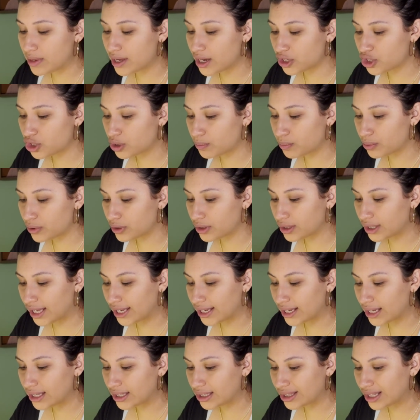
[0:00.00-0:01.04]
I should put
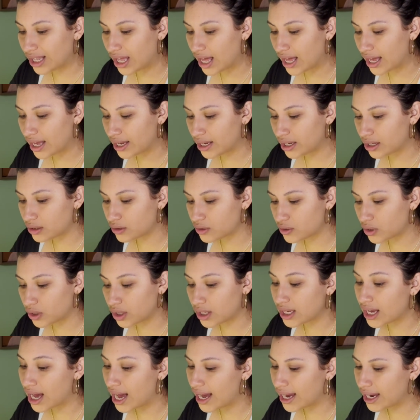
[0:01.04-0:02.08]
like a line to
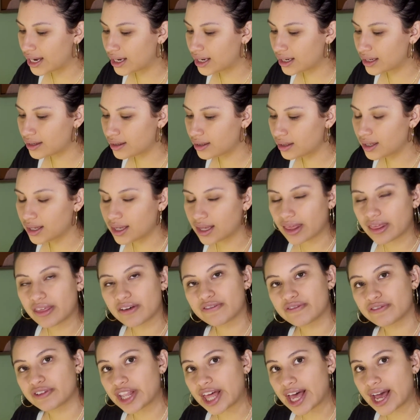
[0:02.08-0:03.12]
guide the
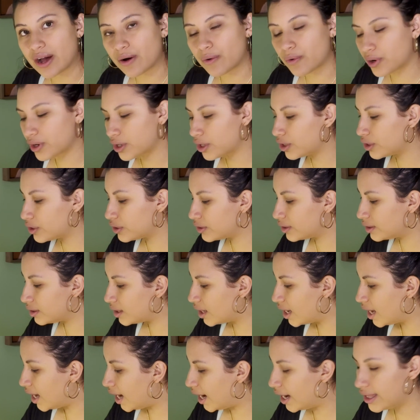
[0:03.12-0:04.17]
flowers.
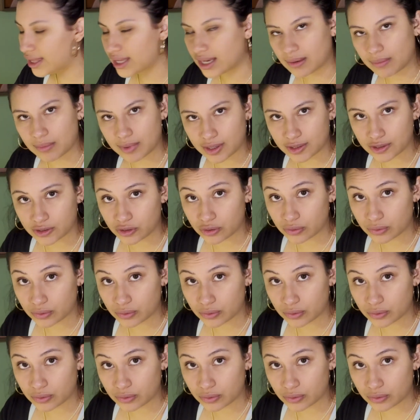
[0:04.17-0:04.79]
I think I'm gonna do